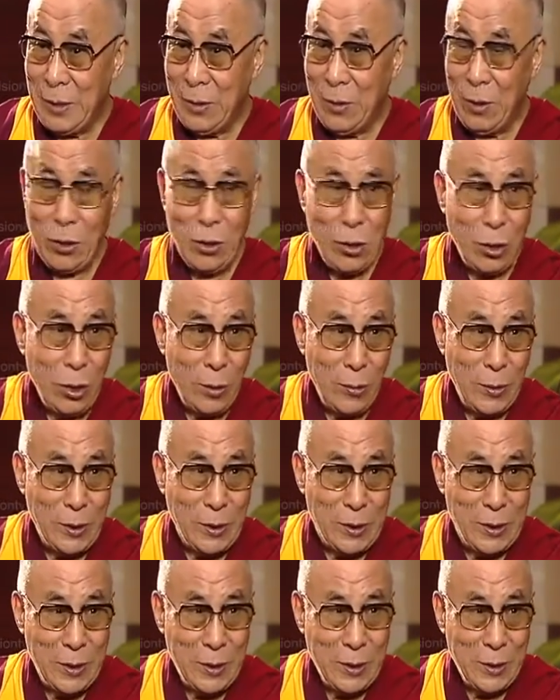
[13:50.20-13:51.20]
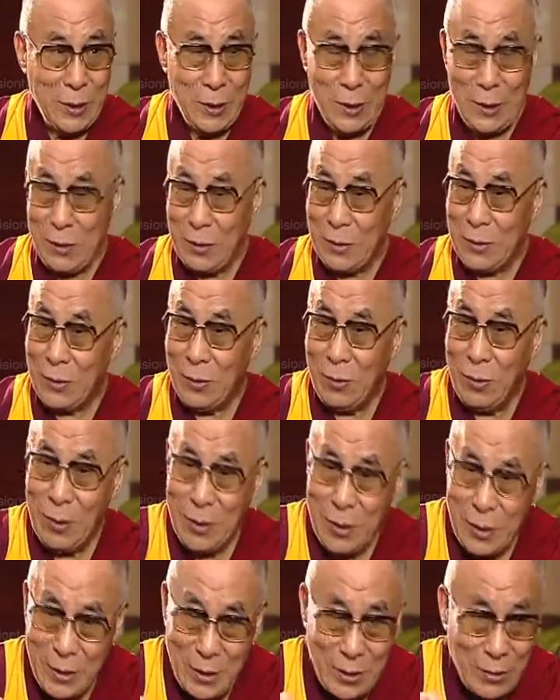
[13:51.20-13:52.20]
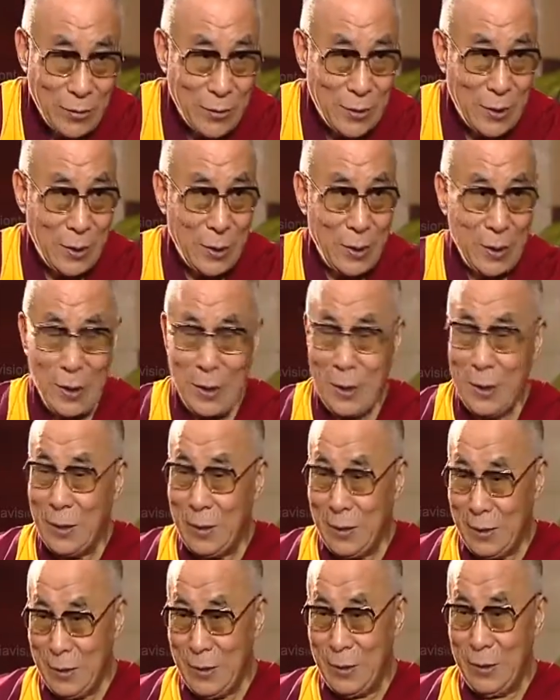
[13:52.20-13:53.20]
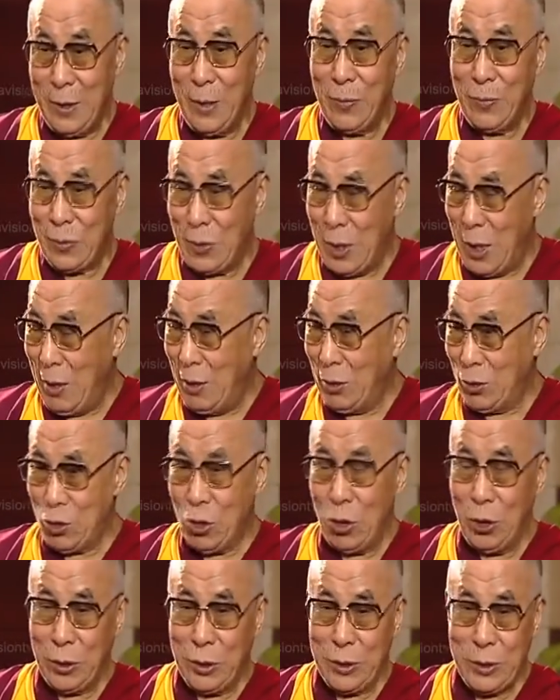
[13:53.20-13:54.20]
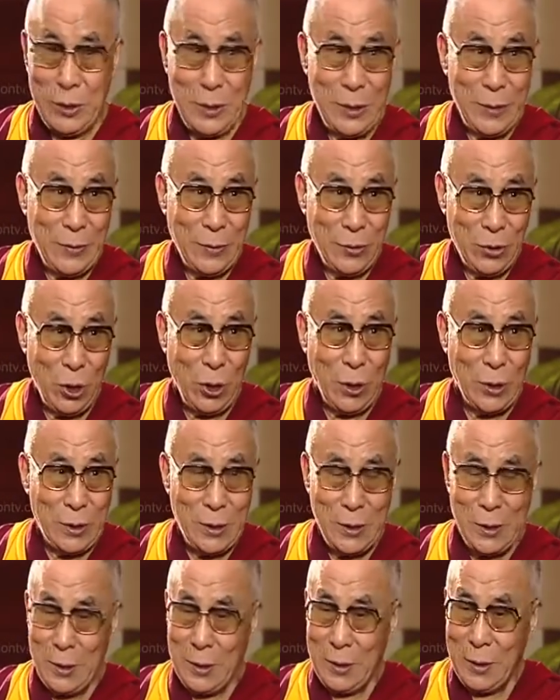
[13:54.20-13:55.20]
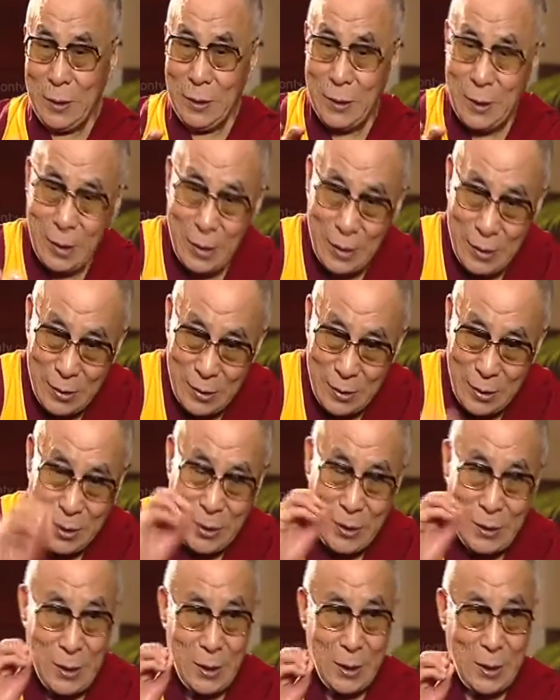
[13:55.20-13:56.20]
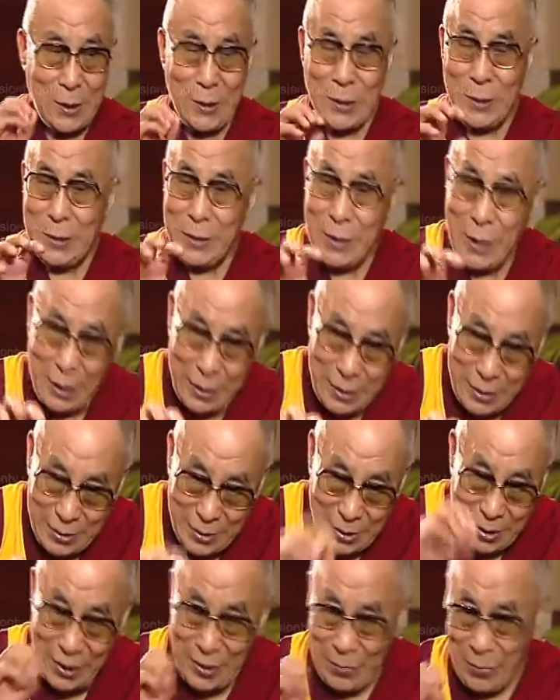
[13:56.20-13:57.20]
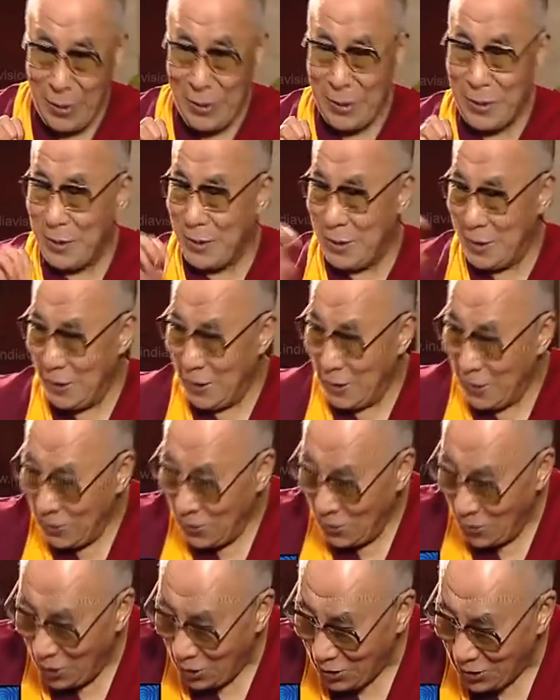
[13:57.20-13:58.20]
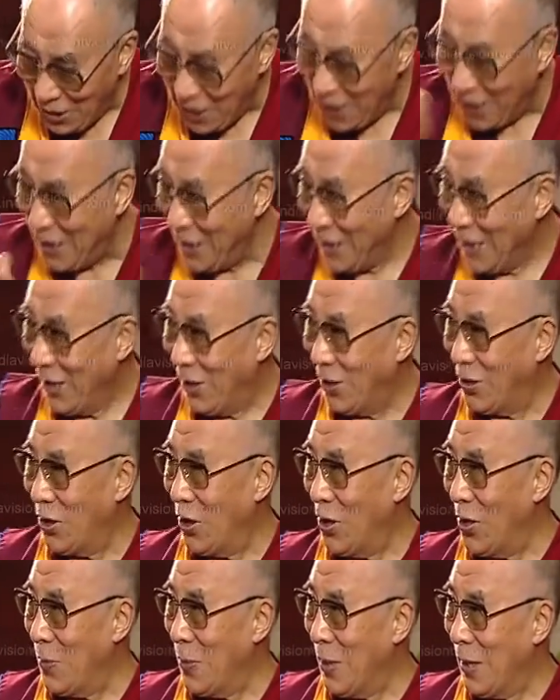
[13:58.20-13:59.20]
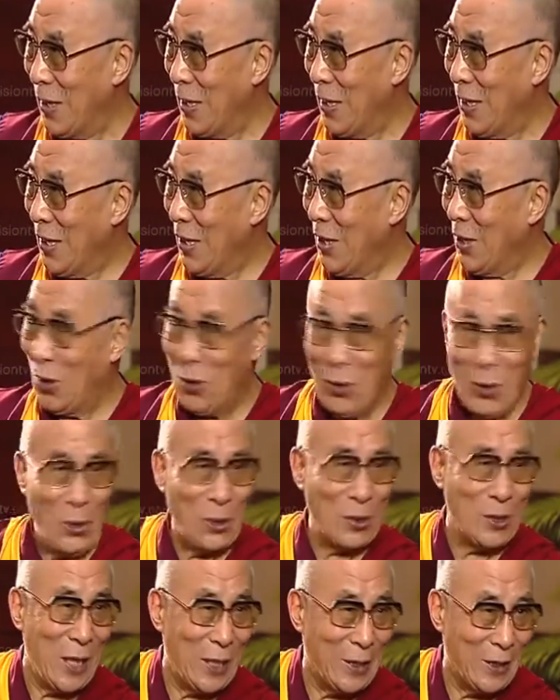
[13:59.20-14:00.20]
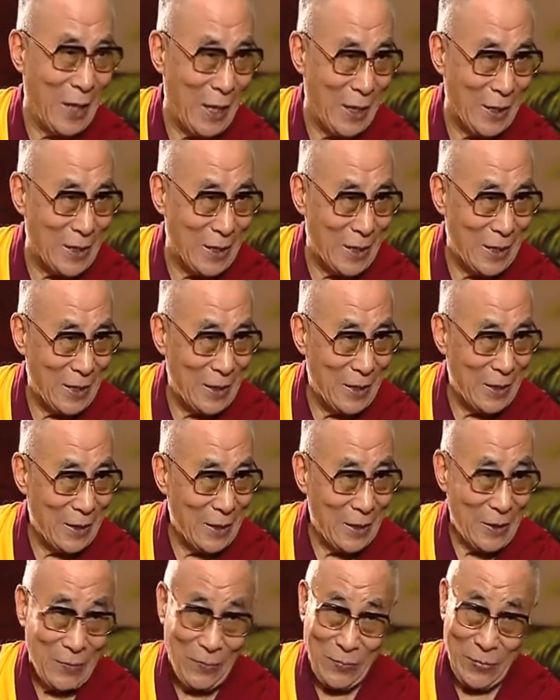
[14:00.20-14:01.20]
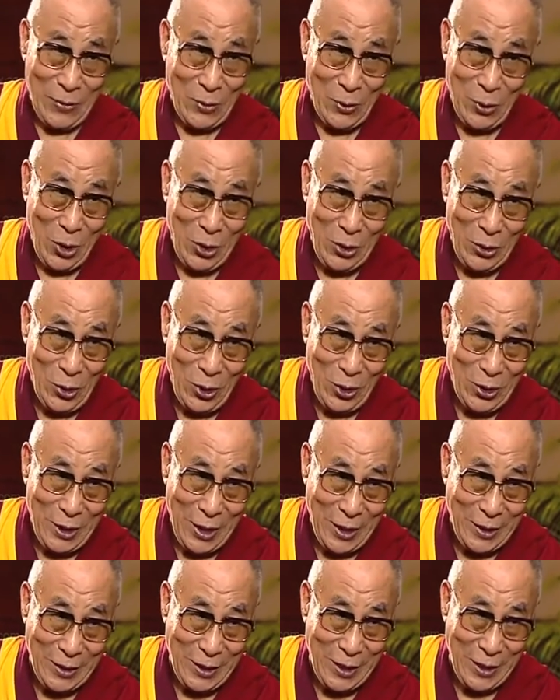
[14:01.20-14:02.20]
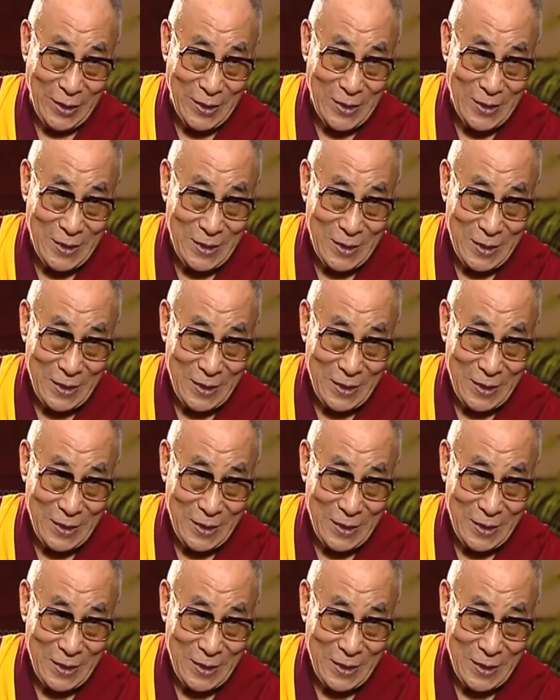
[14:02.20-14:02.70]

autonomy is already, you see, up to our choice. They easily take independence or take autonomy. Looks like that. Not that case.